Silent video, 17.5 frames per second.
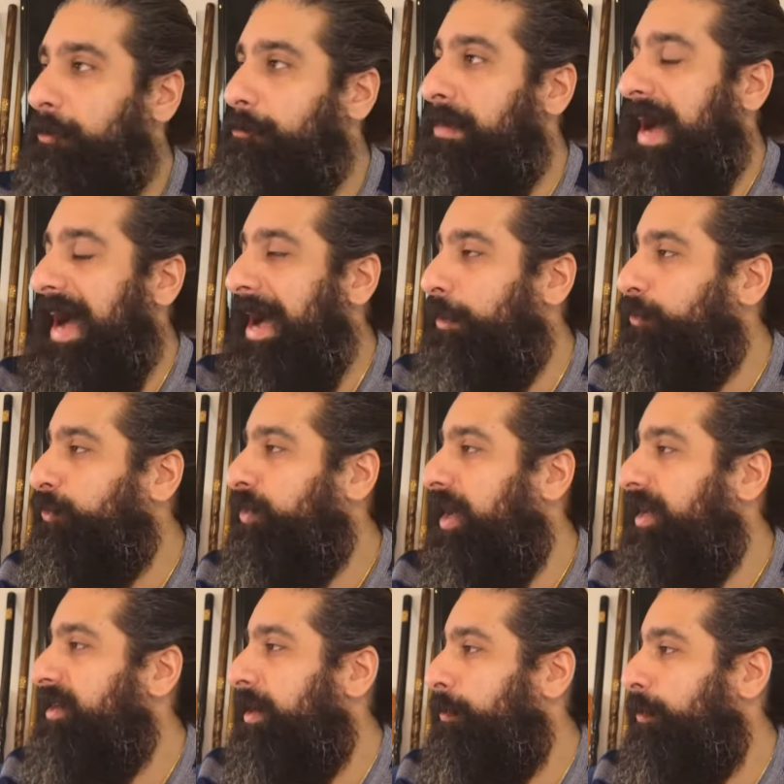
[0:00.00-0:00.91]
But
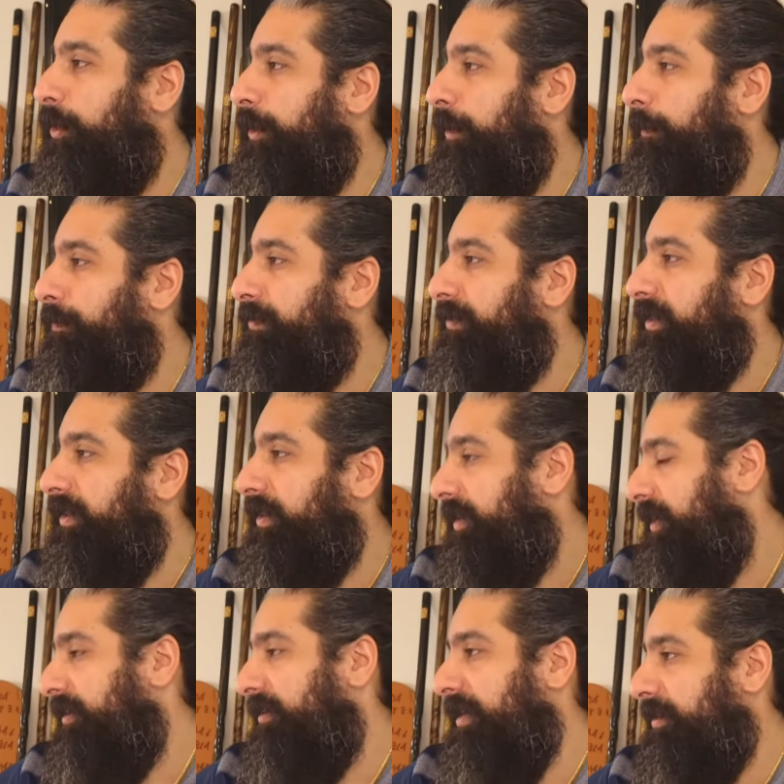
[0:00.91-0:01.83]
outside of what?
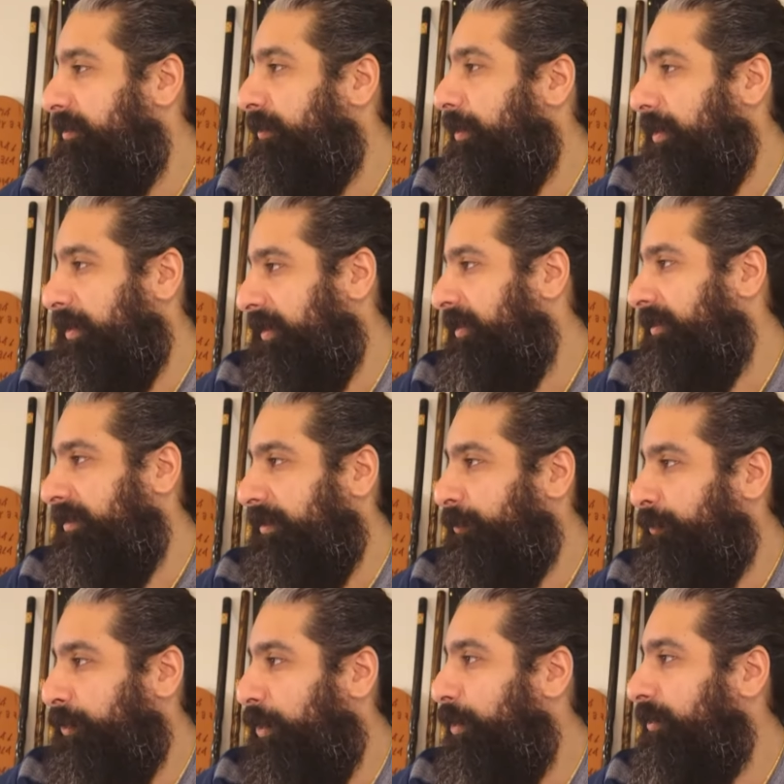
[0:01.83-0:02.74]
He says
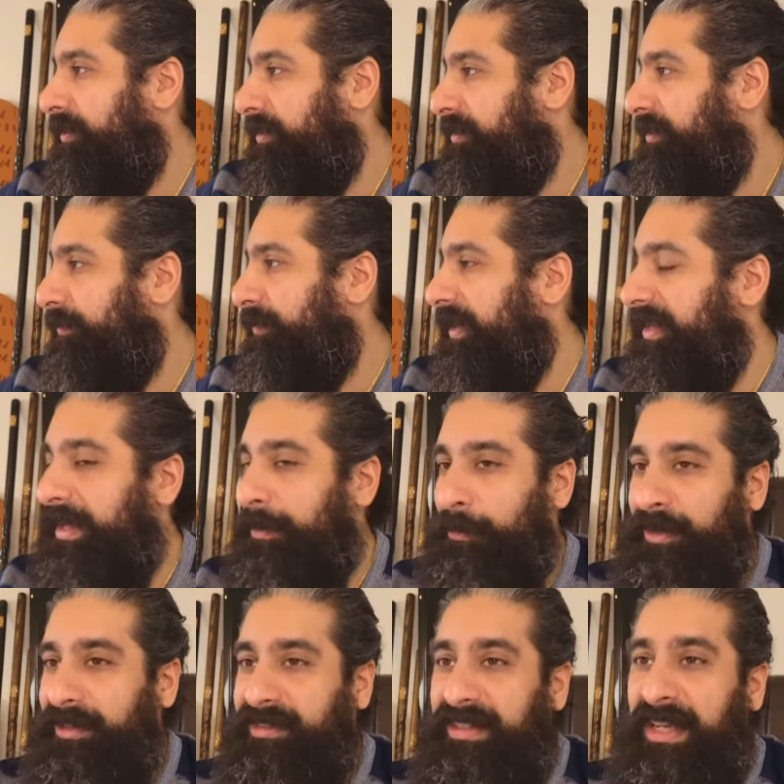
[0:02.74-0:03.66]
dogs and stuff like that.
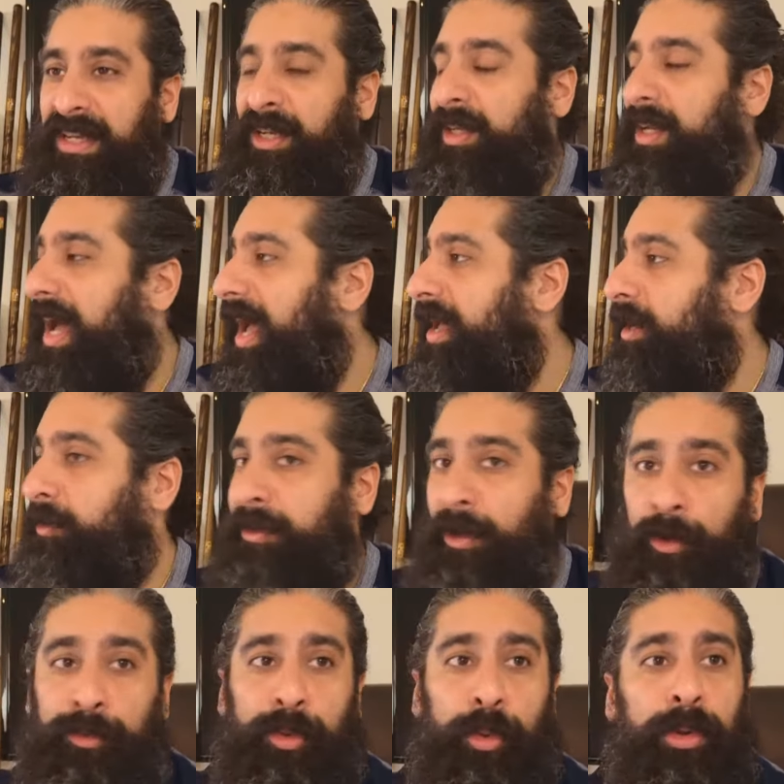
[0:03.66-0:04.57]
What did he say? Lie.
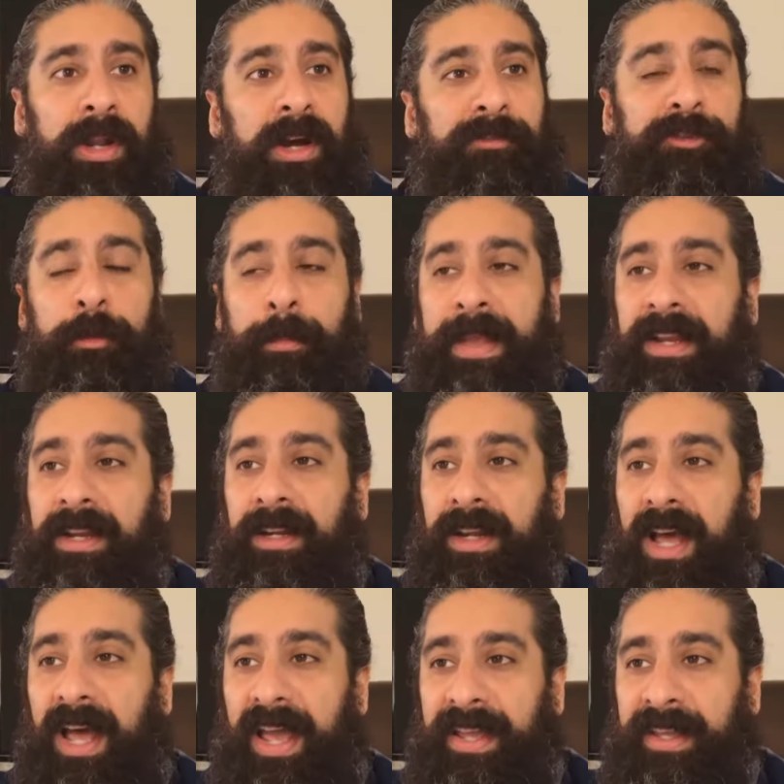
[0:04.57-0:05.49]
Those who love to make a
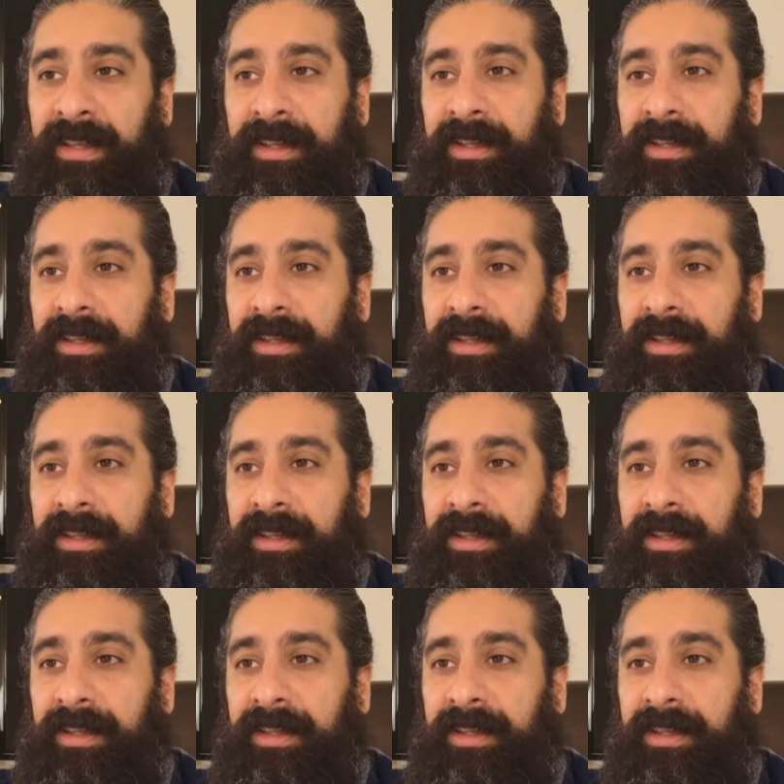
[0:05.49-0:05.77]
lie.